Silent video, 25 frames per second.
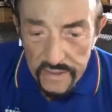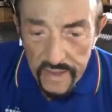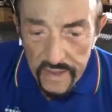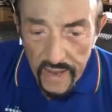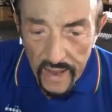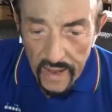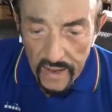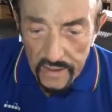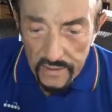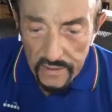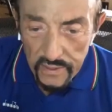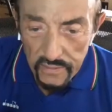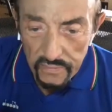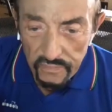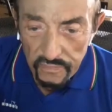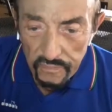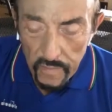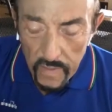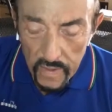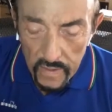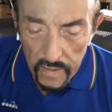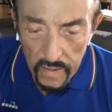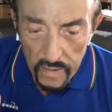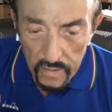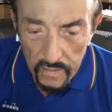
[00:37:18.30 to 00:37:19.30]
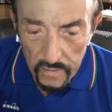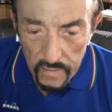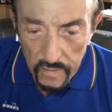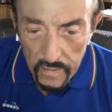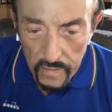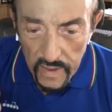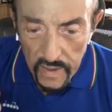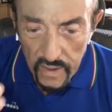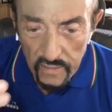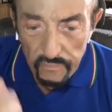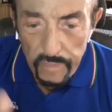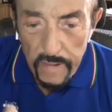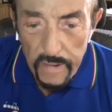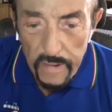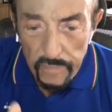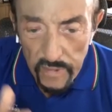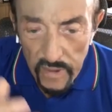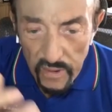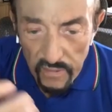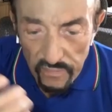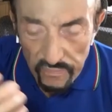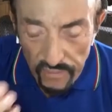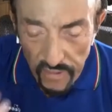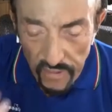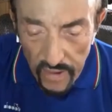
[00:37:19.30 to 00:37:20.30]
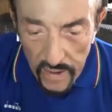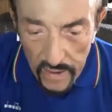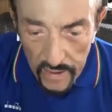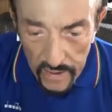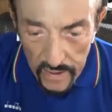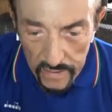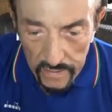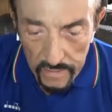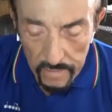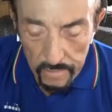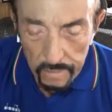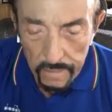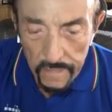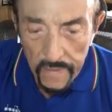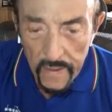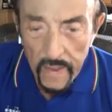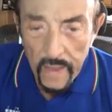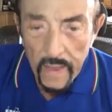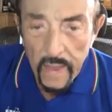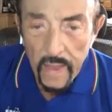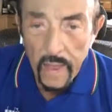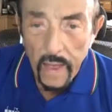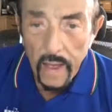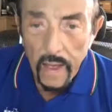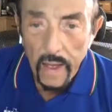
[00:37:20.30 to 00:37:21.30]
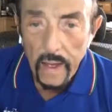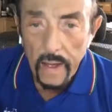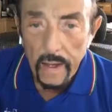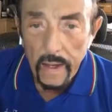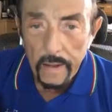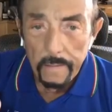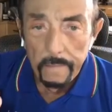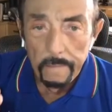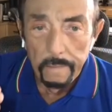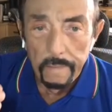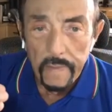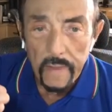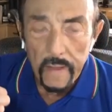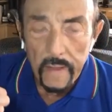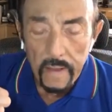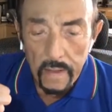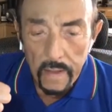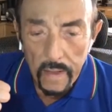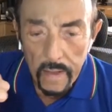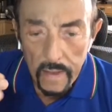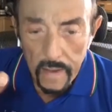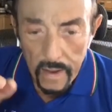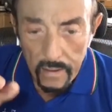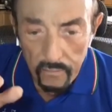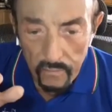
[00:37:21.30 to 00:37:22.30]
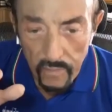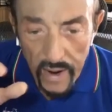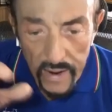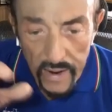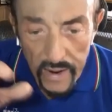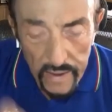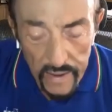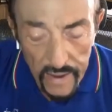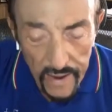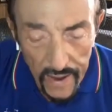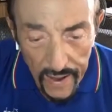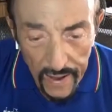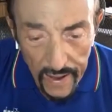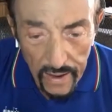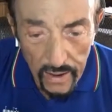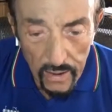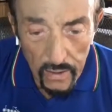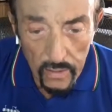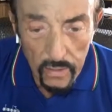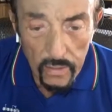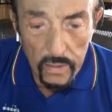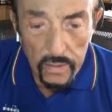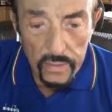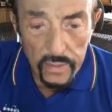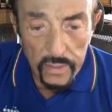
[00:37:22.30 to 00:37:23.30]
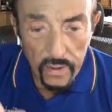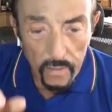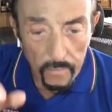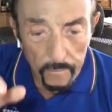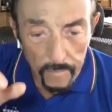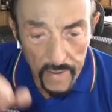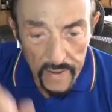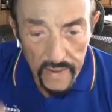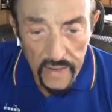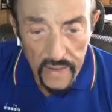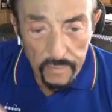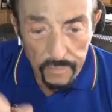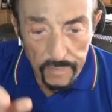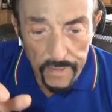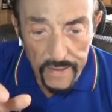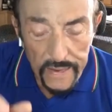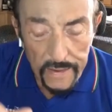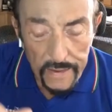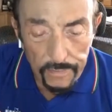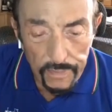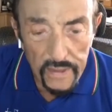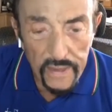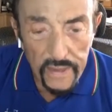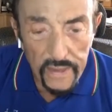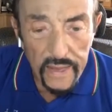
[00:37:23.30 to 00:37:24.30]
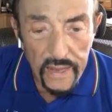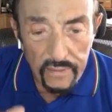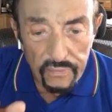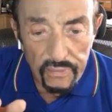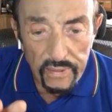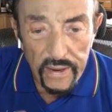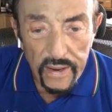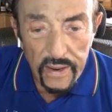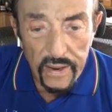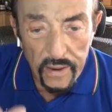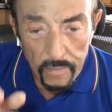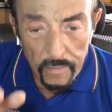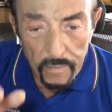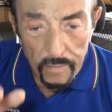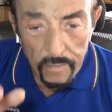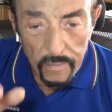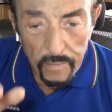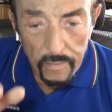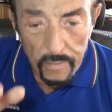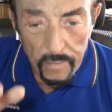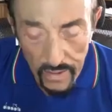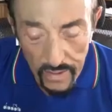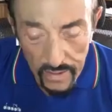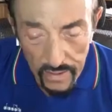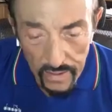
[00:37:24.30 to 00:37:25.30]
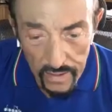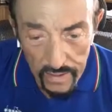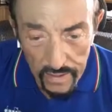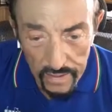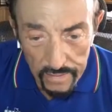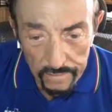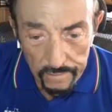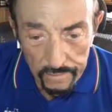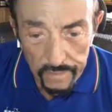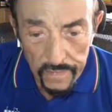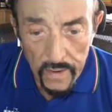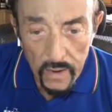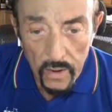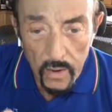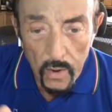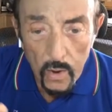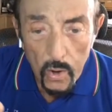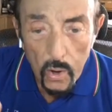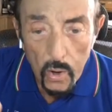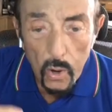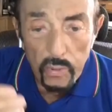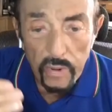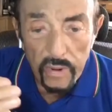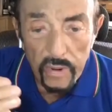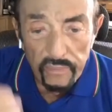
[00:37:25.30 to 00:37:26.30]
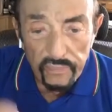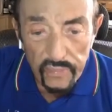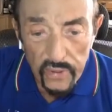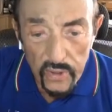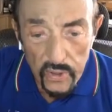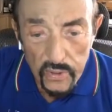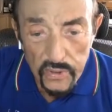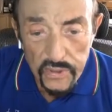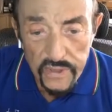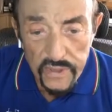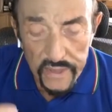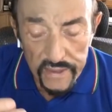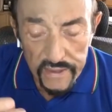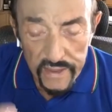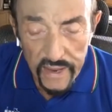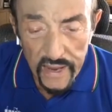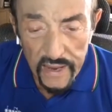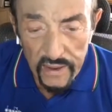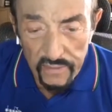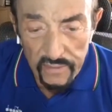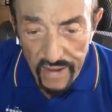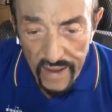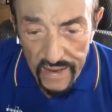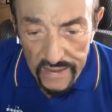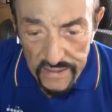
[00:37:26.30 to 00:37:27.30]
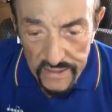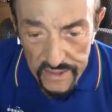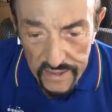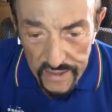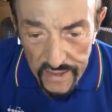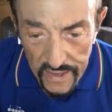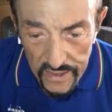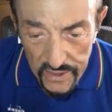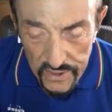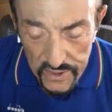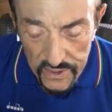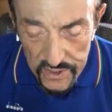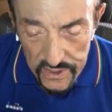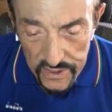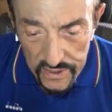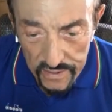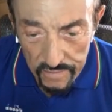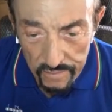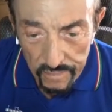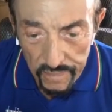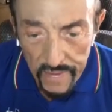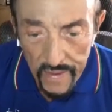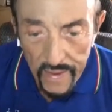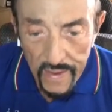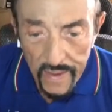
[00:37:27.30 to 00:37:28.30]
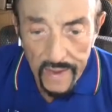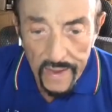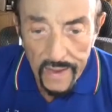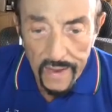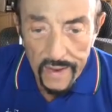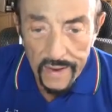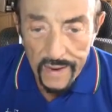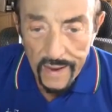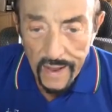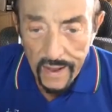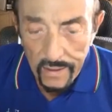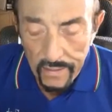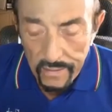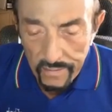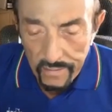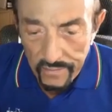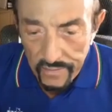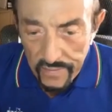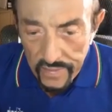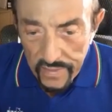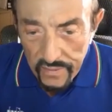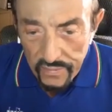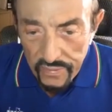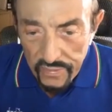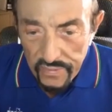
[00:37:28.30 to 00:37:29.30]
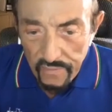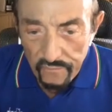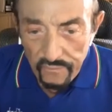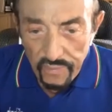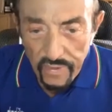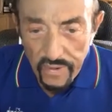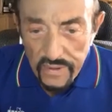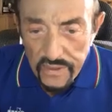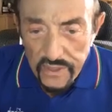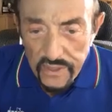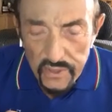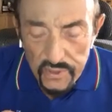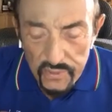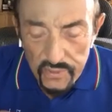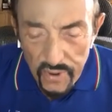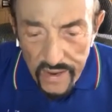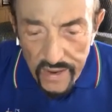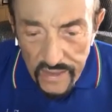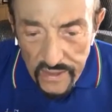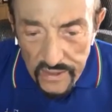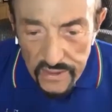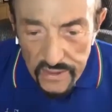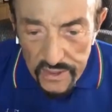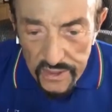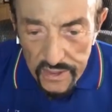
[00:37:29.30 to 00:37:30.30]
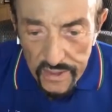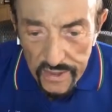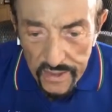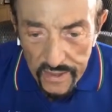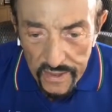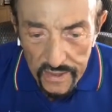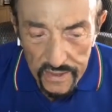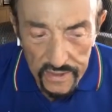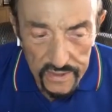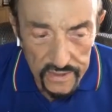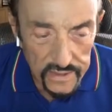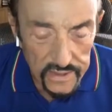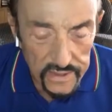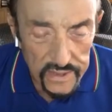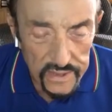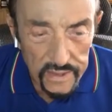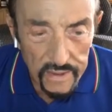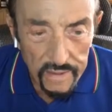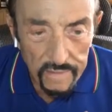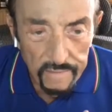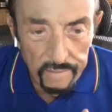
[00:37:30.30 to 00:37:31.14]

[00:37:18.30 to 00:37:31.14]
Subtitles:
they had to give people a fine. Right now, there are many people, even in America, who refuse to take vaccination. Now, the very strange thing is,